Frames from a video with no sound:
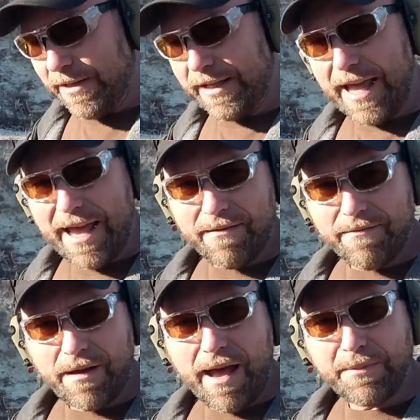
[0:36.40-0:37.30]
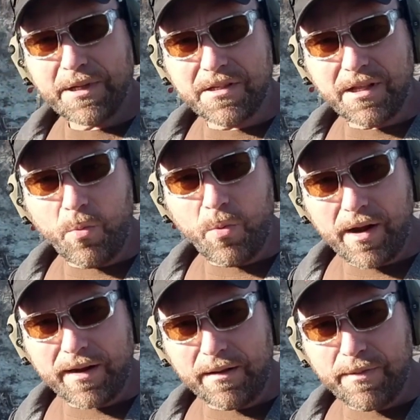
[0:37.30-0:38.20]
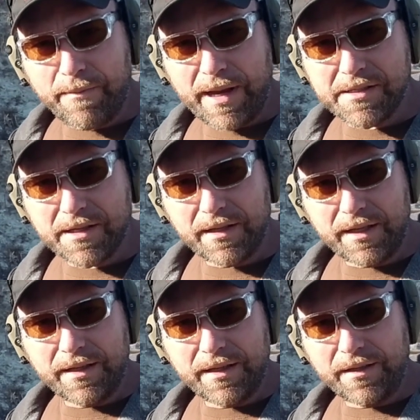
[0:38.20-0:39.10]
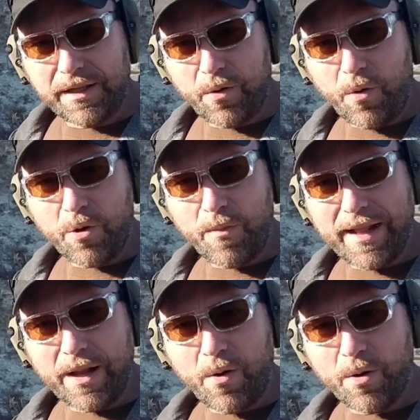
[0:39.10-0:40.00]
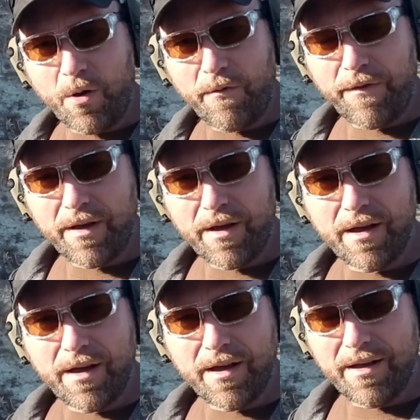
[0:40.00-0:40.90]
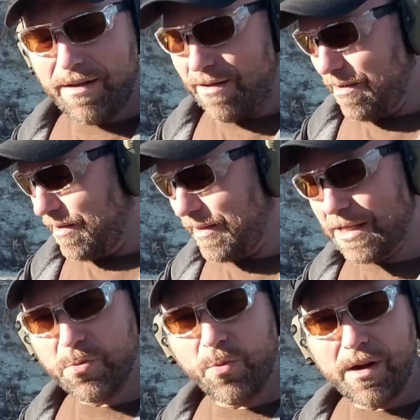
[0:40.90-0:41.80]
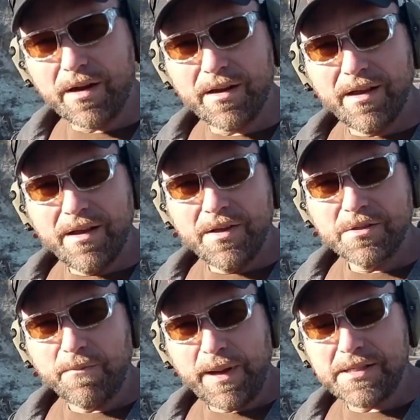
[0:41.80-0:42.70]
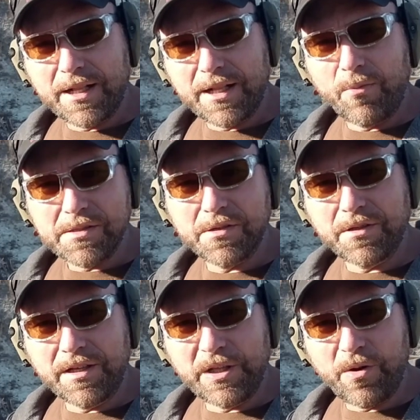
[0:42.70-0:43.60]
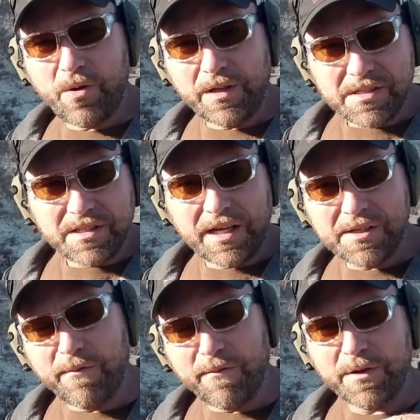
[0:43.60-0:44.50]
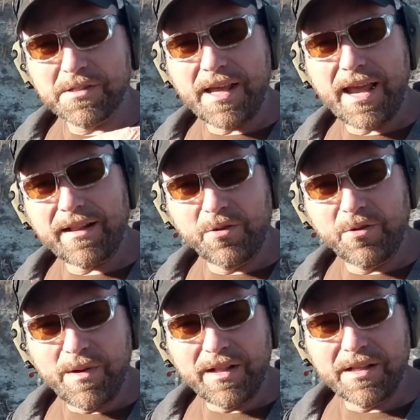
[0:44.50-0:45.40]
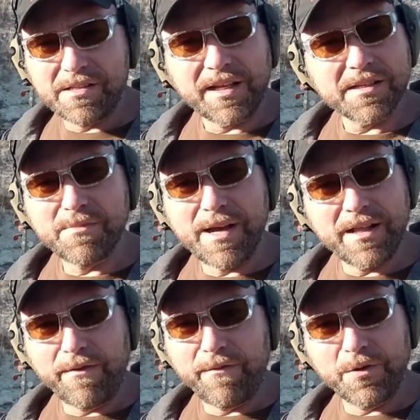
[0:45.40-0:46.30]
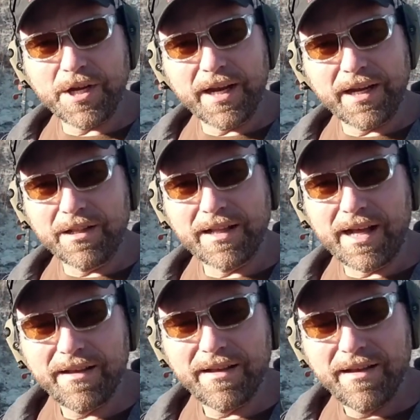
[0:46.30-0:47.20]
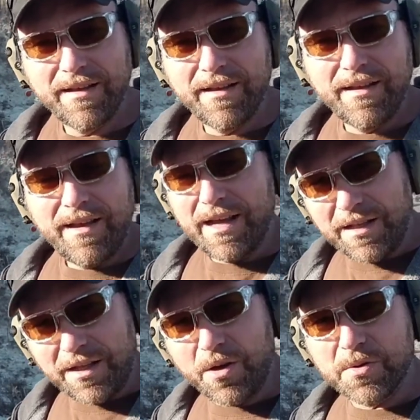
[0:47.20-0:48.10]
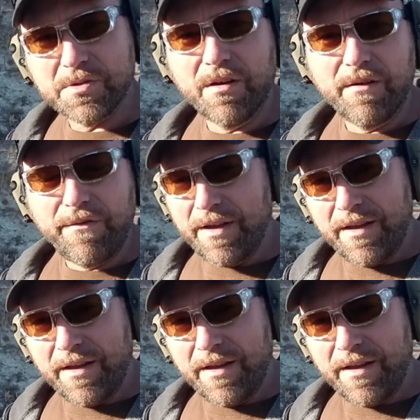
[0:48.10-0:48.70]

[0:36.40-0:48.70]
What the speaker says: mean, the optic's still working, but basically the automatic on-off doesn't work. So basically, once you turn it on, it stays on for exactly 2 minutes. It doesn't matter if you shake it or not, and then it goes off.